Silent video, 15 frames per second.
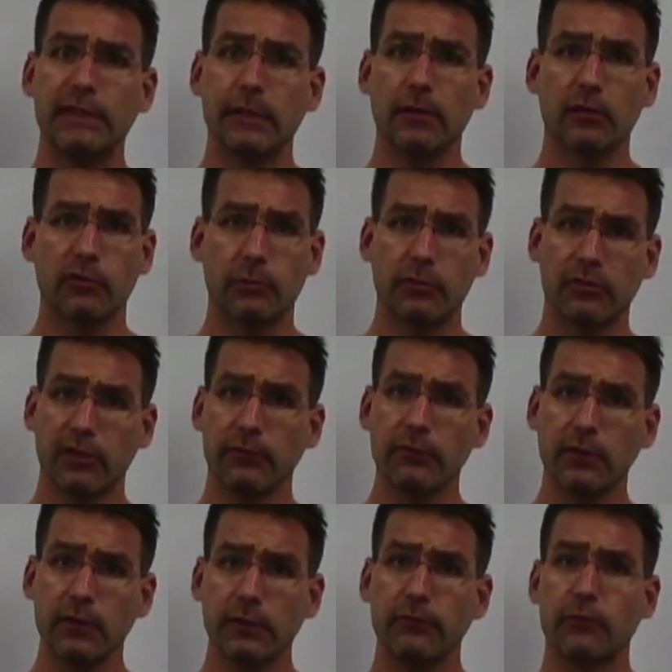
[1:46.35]
geared
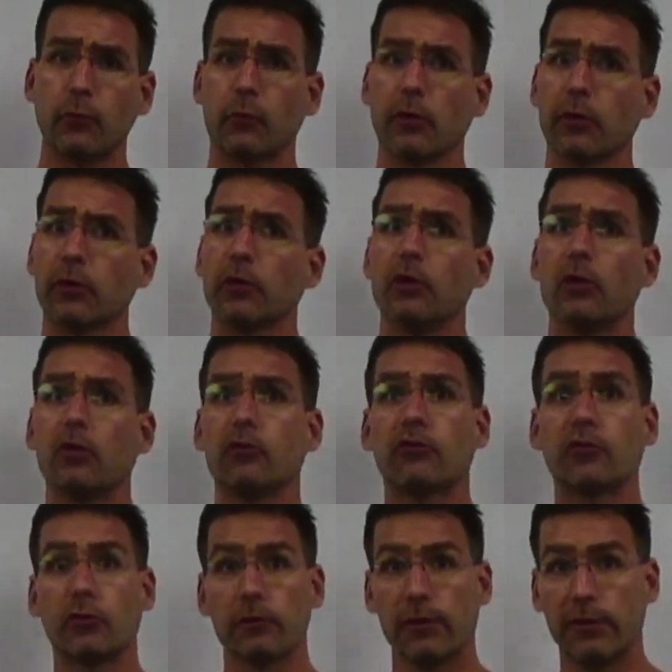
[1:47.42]
specifically for
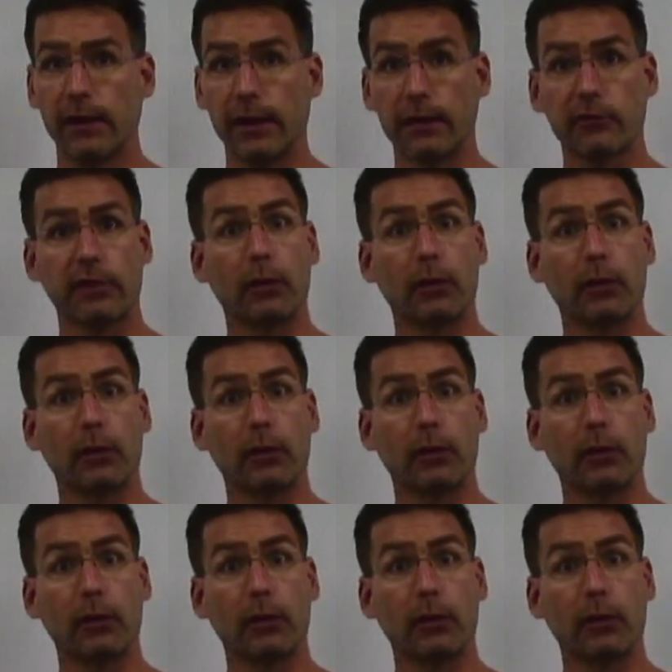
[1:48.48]
certain things,